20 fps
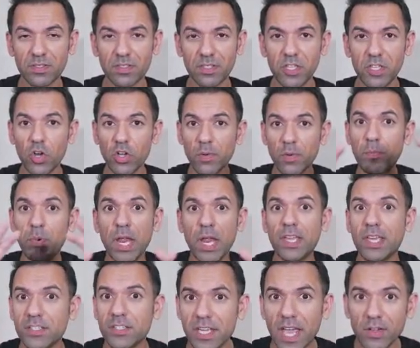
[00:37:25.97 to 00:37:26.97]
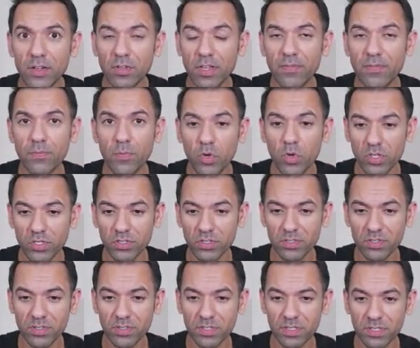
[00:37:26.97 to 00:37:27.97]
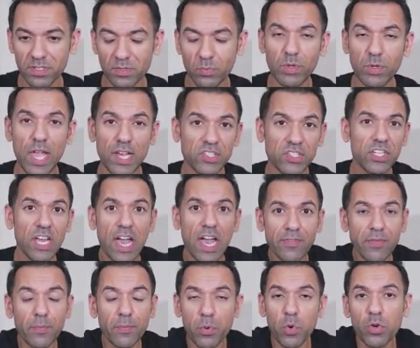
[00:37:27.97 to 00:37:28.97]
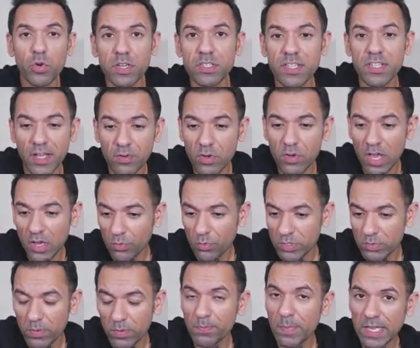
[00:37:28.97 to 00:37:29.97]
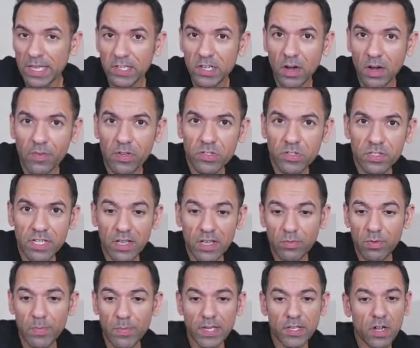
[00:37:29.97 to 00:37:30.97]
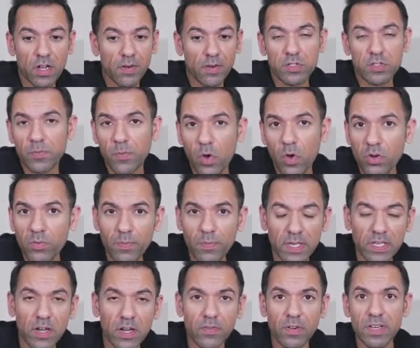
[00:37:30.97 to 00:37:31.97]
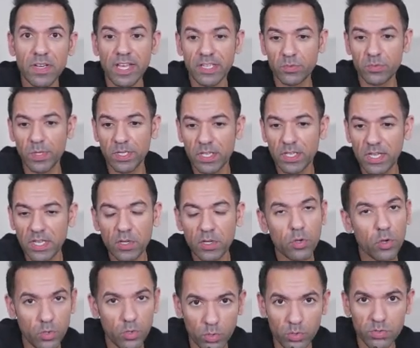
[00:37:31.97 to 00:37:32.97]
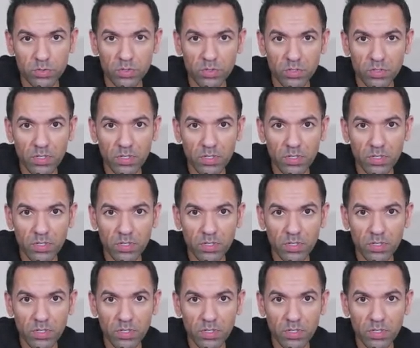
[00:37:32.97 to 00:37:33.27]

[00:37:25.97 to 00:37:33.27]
You got to break it down even more. We actually have it broken down, which we might cover today, we might cover tomorrow, we might cover next week. Who knows?